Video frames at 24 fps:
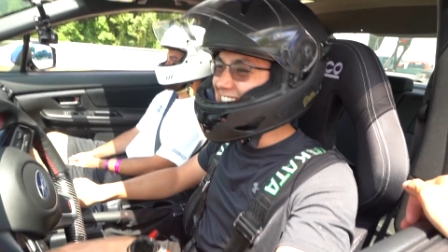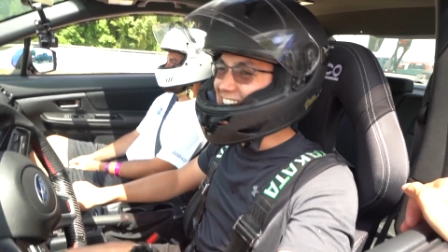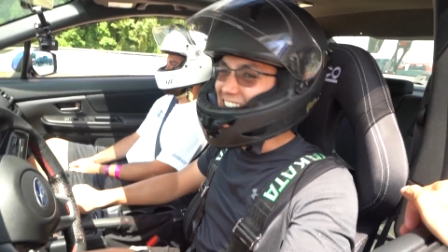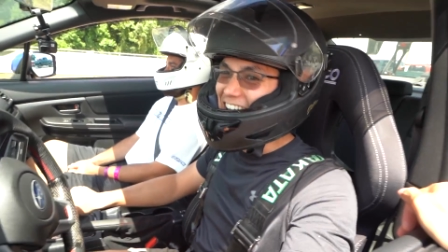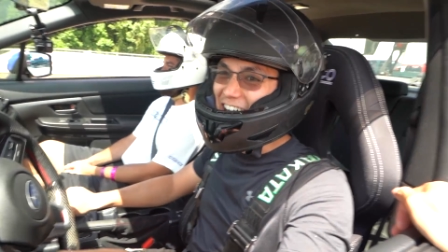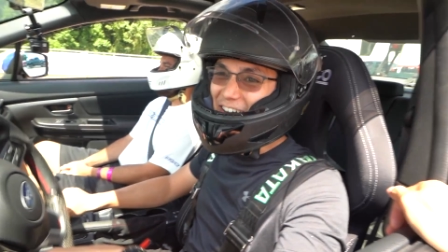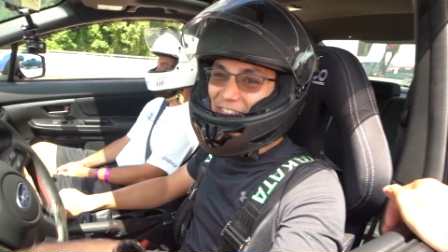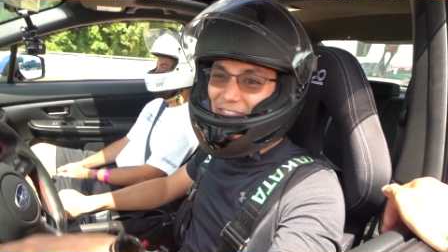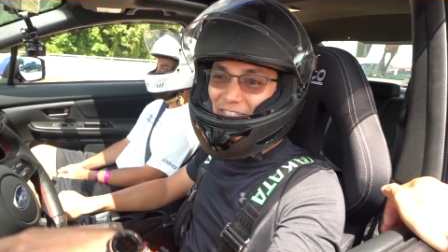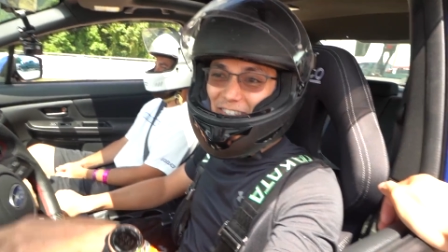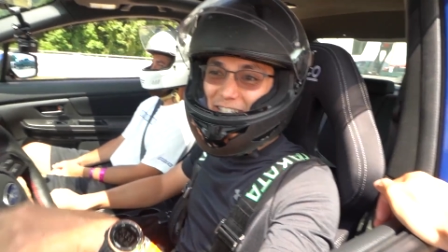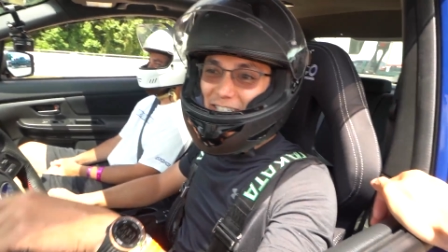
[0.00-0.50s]

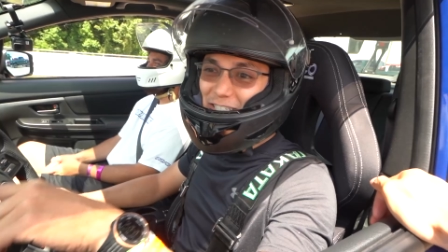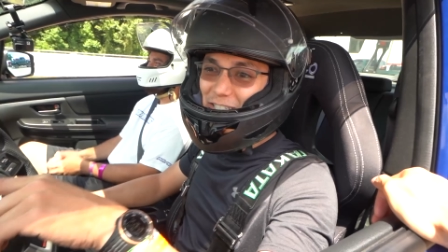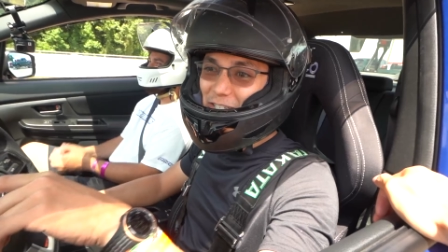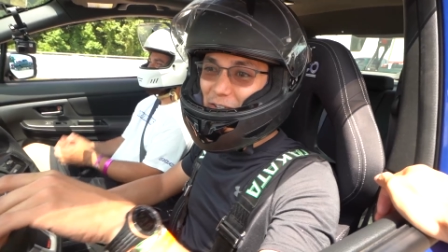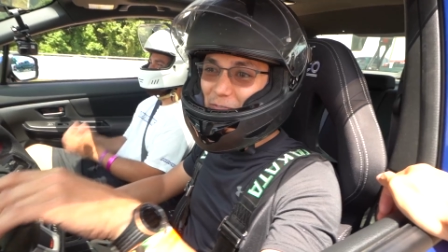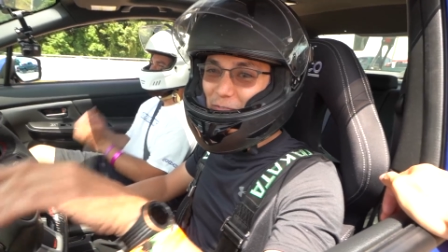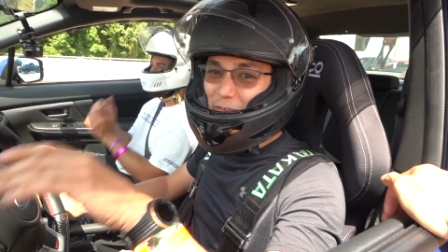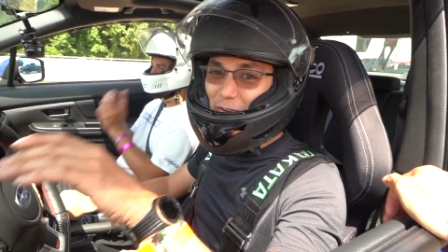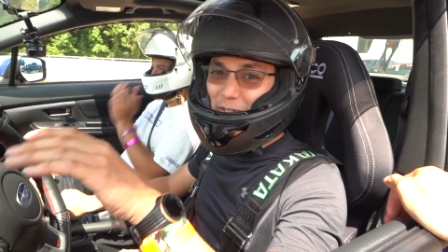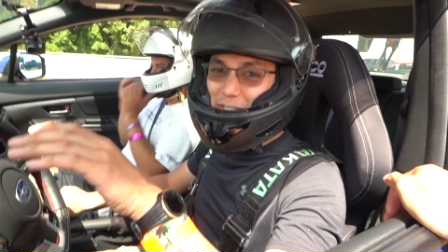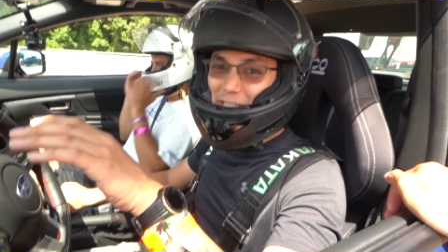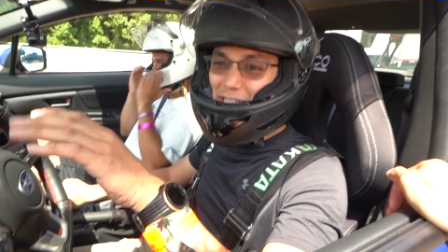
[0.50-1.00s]
I've, this is the
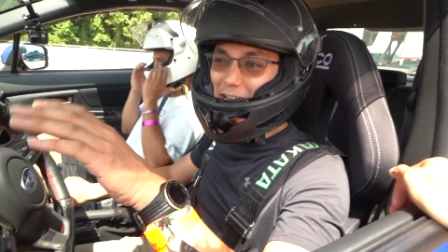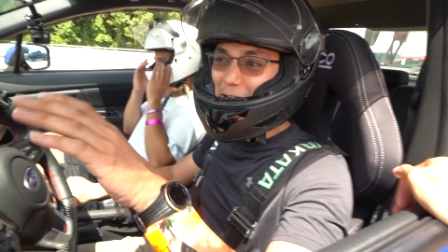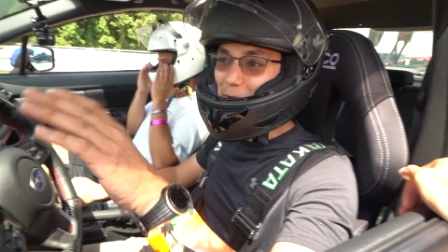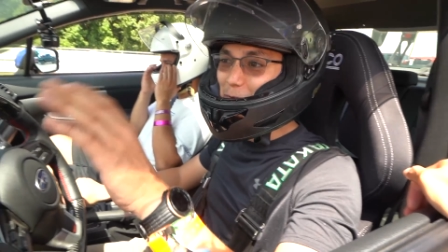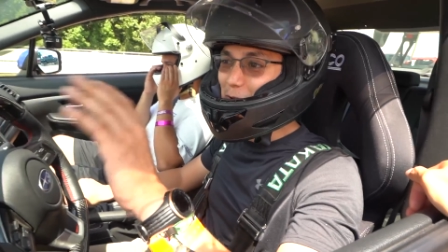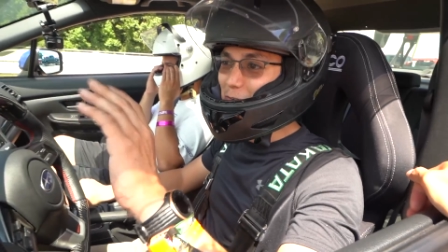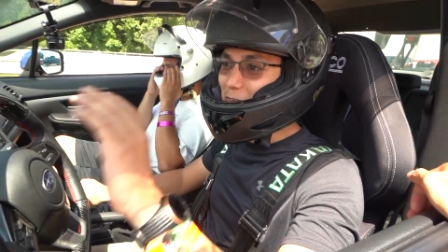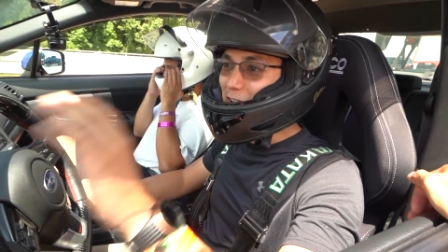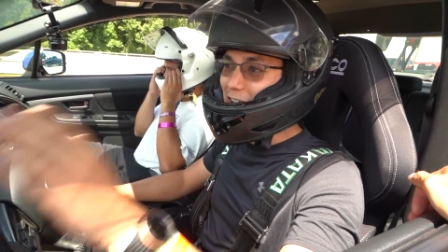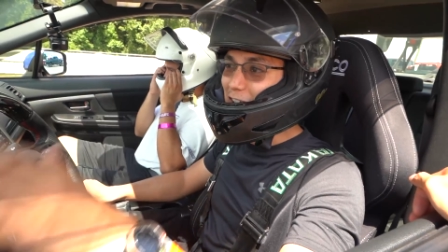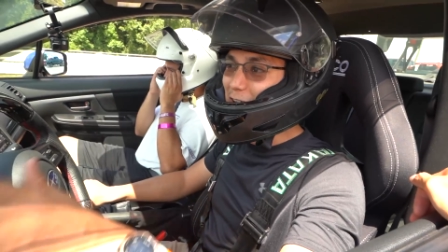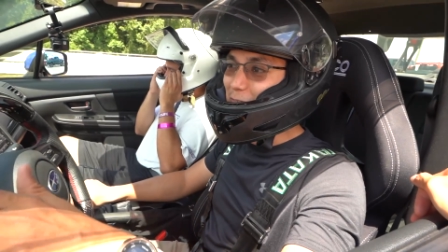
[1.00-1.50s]
first time
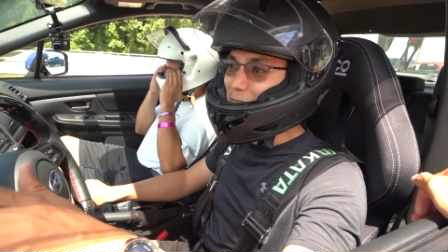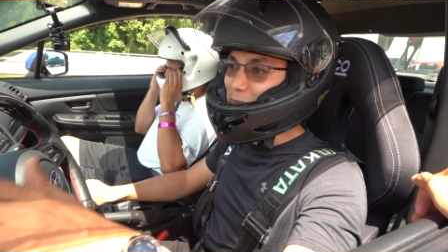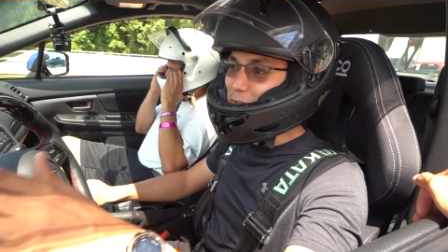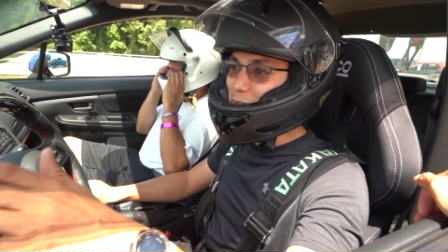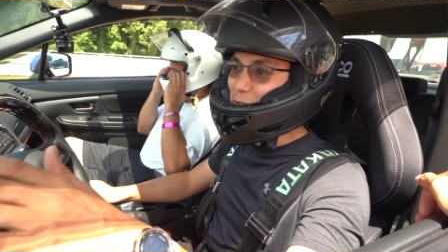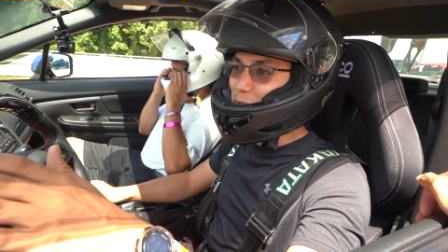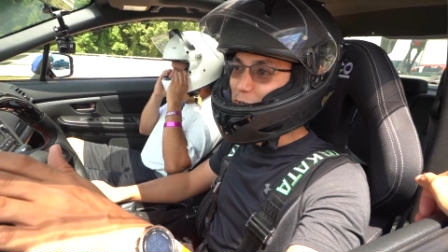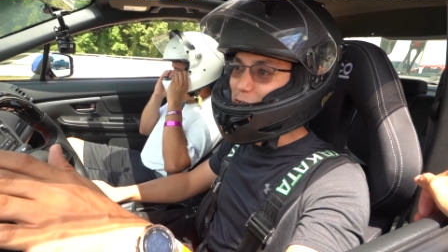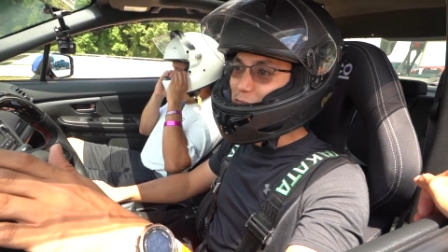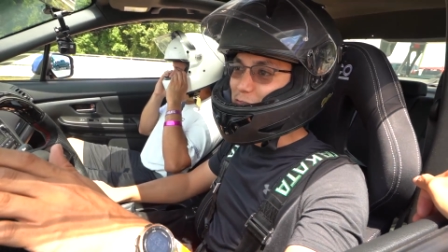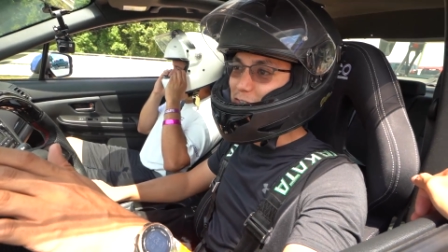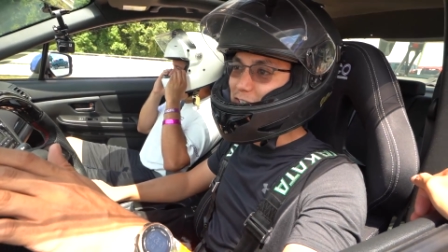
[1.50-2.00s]
I've ever
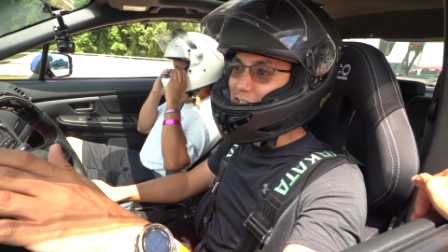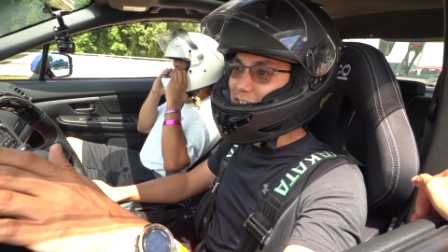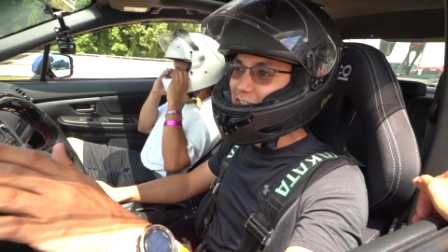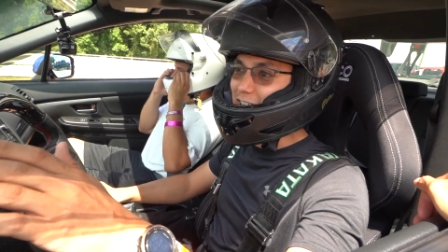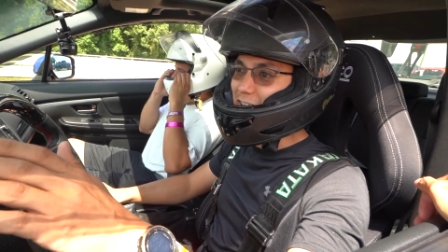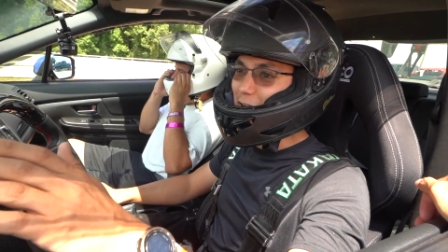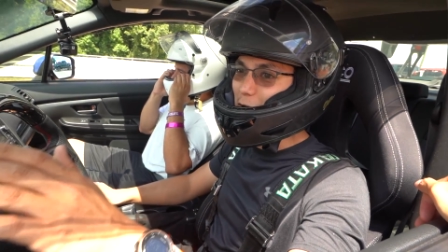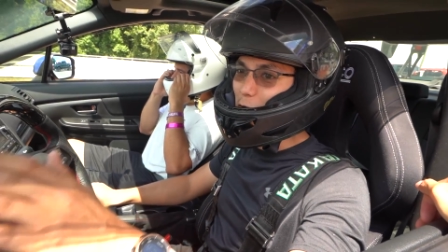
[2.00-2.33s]
driven an